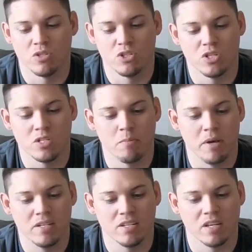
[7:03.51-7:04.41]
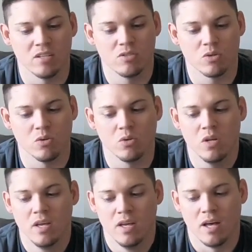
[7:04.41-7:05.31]
It's just a basic insole.
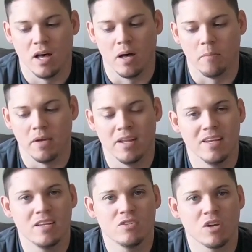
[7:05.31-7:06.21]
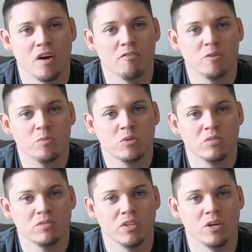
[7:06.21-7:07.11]
It is
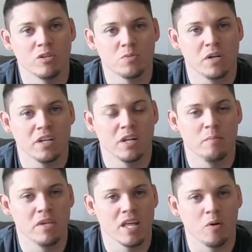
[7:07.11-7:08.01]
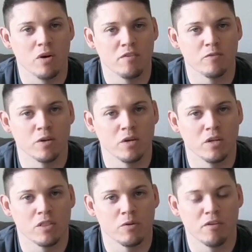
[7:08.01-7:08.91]
comfortable. You know, it's probably going to be that way for a
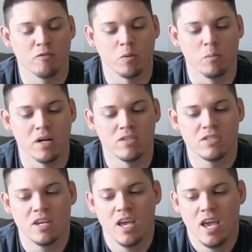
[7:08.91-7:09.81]
good 3 or 4 months.